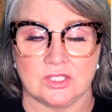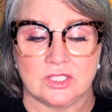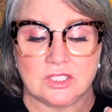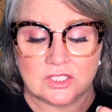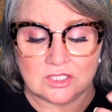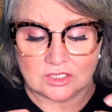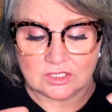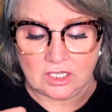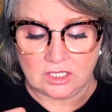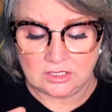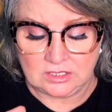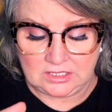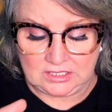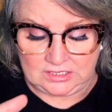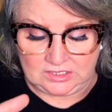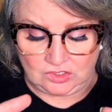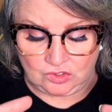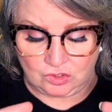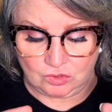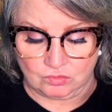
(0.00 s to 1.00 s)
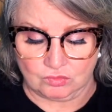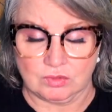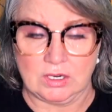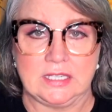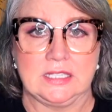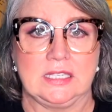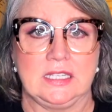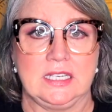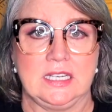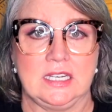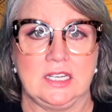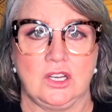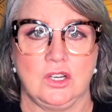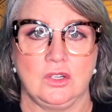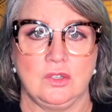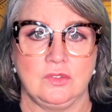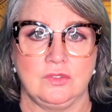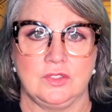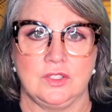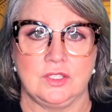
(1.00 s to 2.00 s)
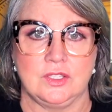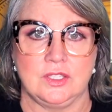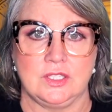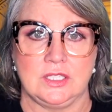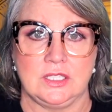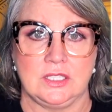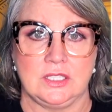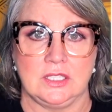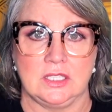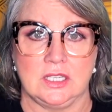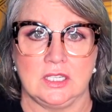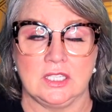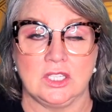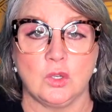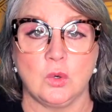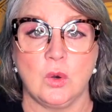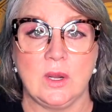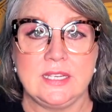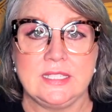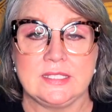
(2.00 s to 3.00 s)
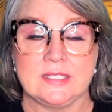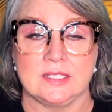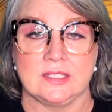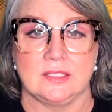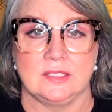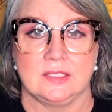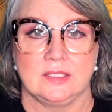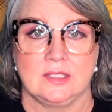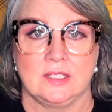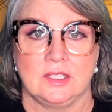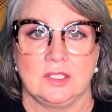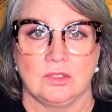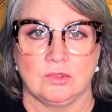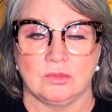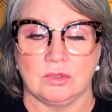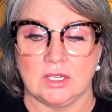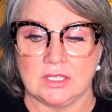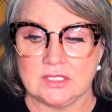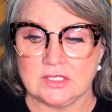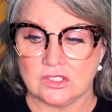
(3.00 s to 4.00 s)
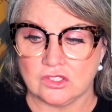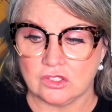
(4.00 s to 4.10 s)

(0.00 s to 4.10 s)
the sun is directly over the equator, right?